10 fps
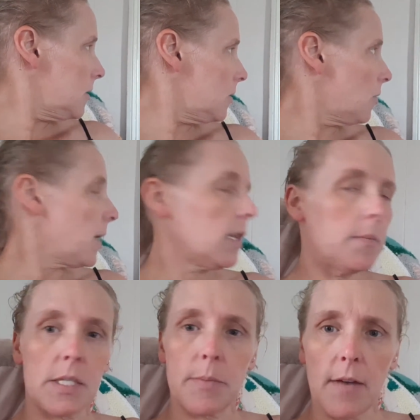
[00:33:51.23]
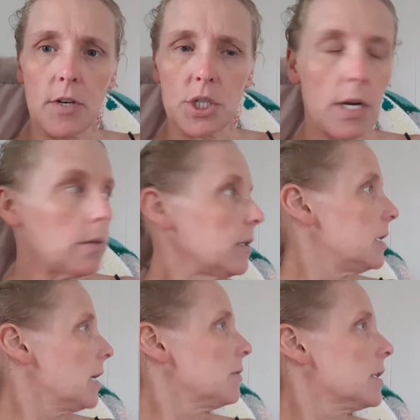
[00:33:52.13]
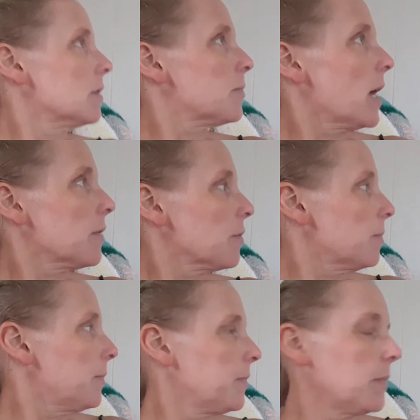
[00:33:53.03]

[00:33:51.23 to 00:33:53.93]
Oh, Mally must be having a shower in the downstairs bathroom.